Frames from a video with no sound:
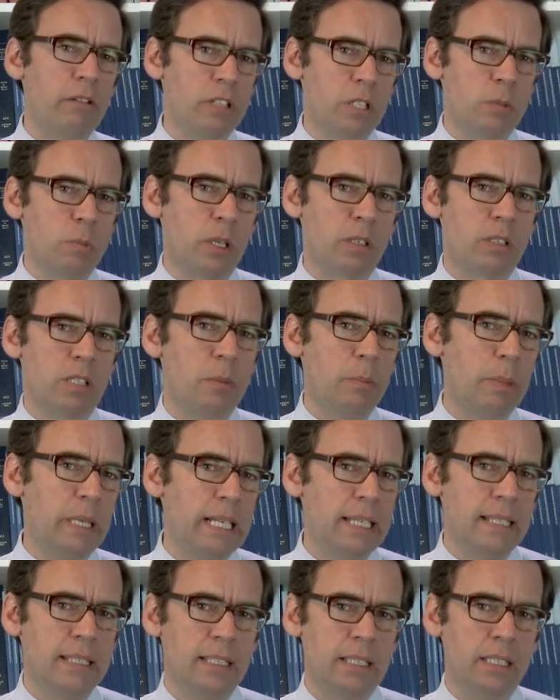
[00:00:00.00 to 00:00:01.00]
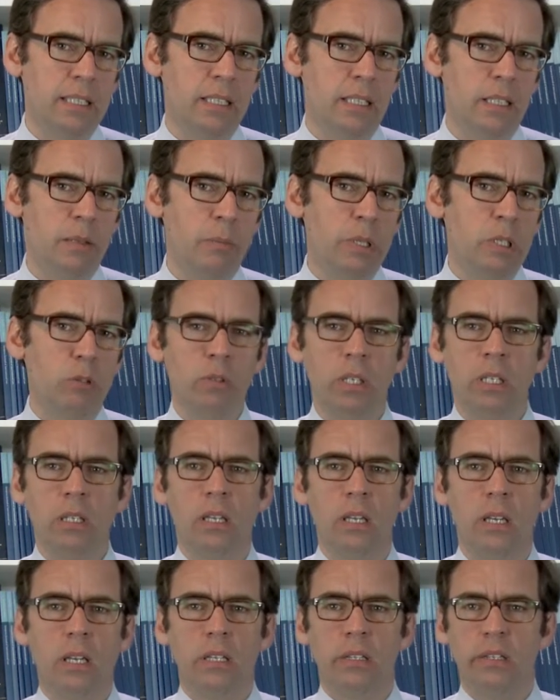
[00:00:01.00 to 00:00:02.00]
responsibility between
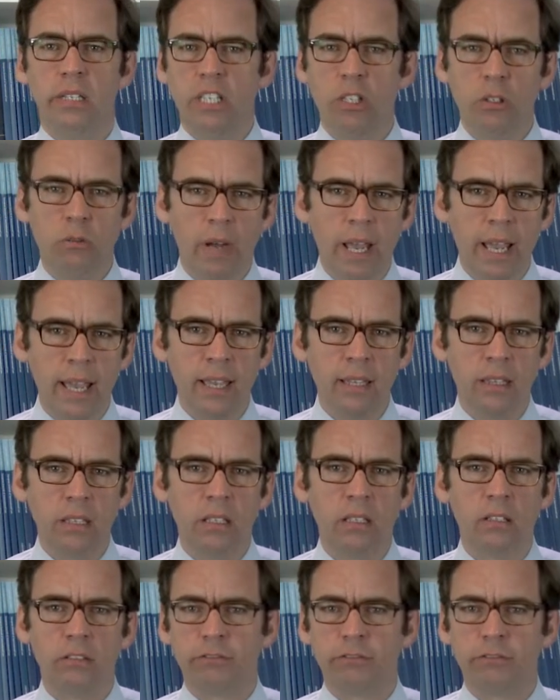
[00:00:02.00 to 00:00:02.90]
the UN,